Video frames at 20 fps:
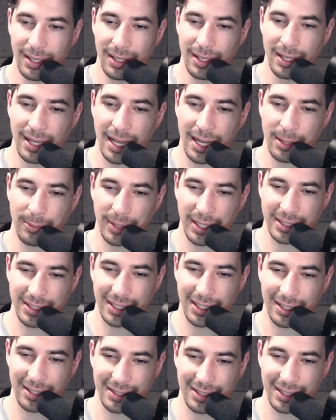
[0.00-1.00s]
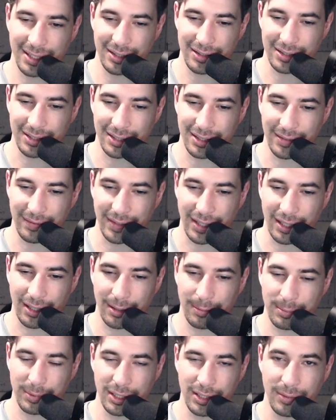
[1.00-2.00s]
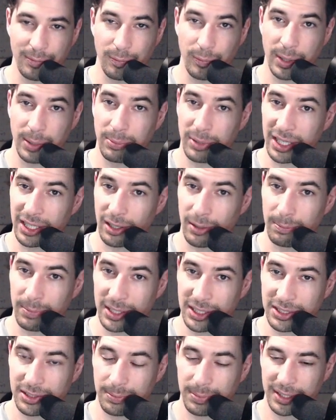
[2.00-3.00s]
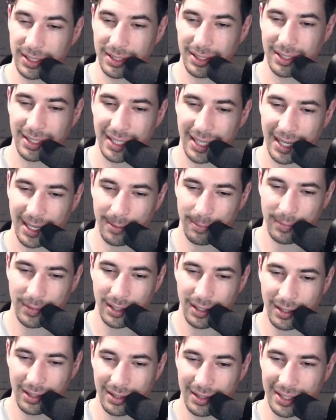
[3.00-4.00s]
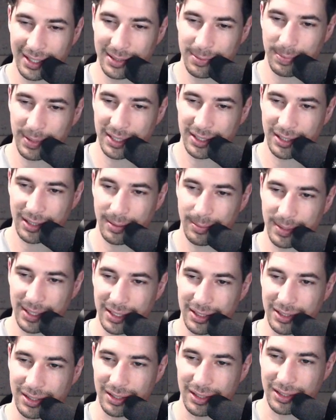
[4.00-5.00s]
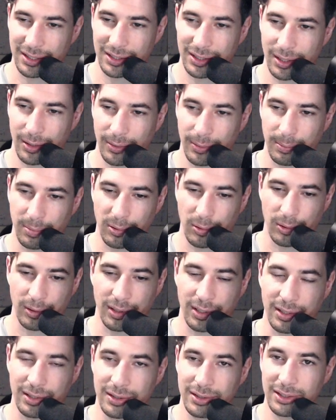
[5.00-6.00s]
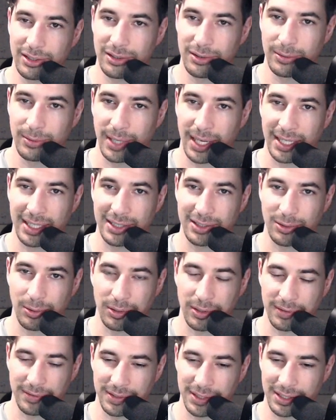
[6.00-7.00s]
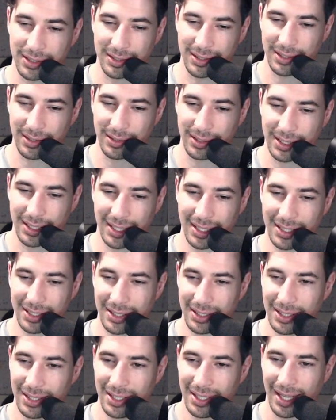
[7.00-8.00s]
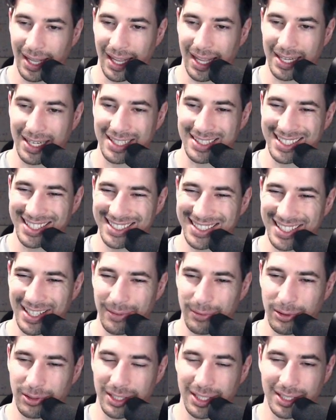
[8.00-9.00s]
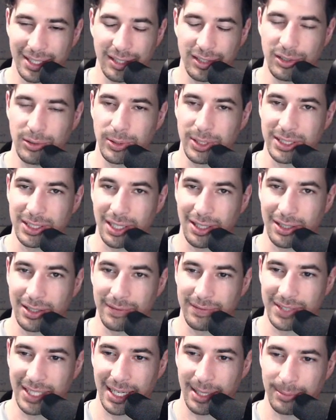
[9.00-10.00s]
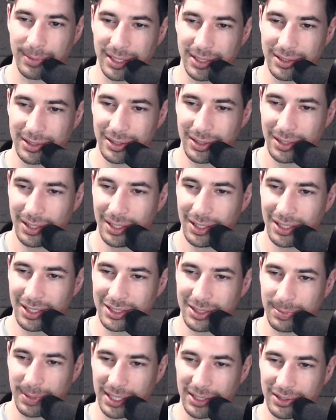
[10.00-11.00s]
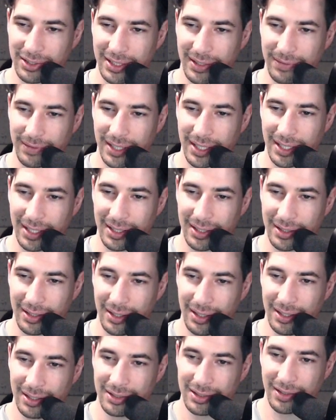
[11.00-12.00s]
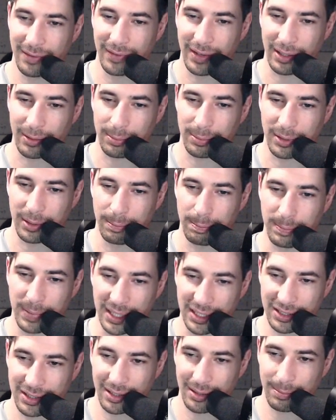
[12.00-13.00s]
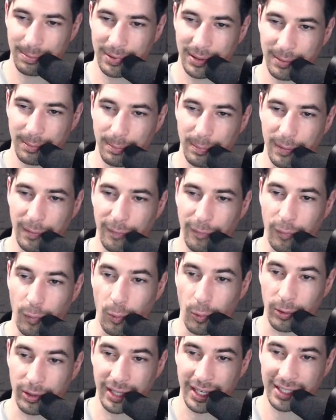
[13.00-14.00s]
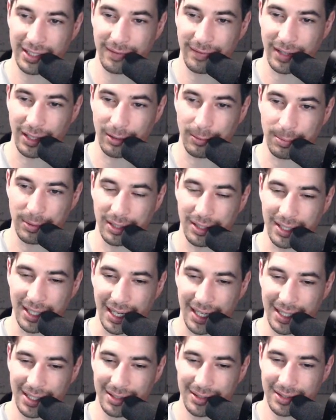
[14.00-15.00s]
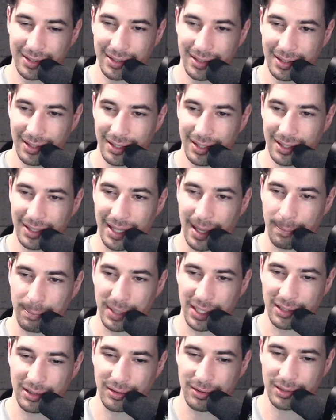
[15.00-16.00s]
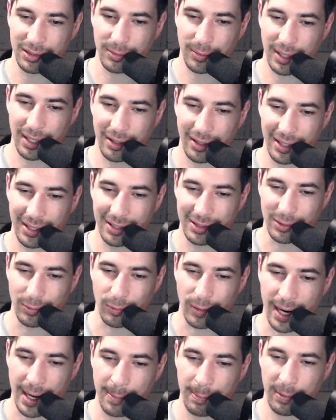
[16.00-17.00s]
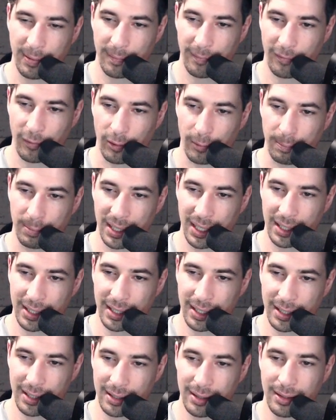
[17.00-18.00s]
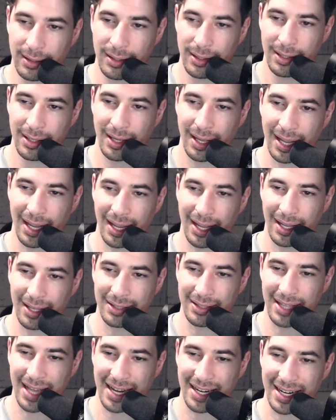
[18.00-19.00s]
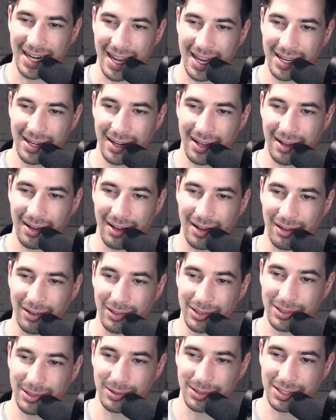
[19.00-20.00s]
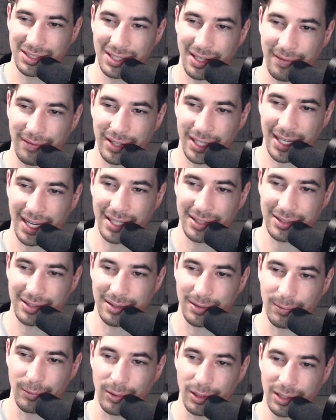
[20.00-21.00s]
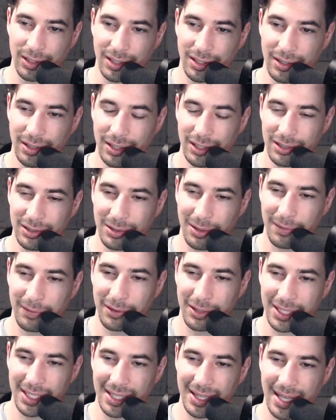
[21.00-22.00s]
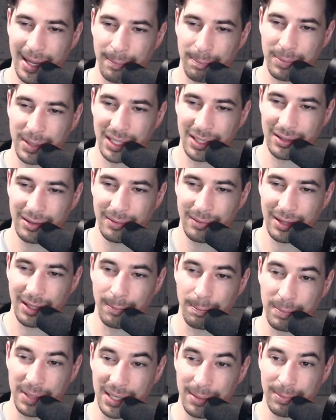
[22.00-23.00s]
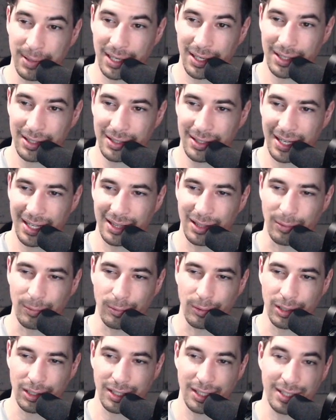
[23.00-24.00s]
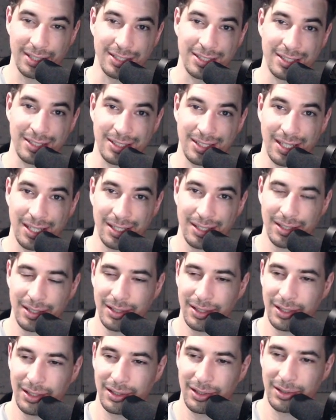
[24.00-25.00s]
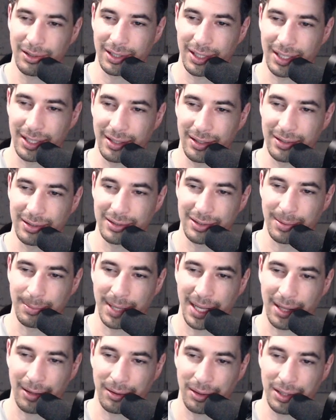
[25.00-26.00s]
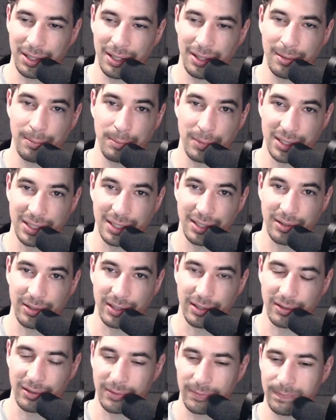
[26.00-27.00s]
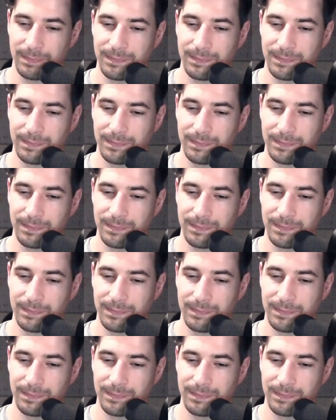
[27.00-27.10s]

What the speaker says: Anyways, he continues to develop. We bring our bishop into the game. This bishop is just so important to any sort of Sicilian, and at this level, it can do a ton of damage, especially if they develop the bishop before they develop the knight. That b2 square is ripe for picking, and that knight also suffocates the rook. So if you get that the b pawn and the rook is stuck, you're getting some healthy material.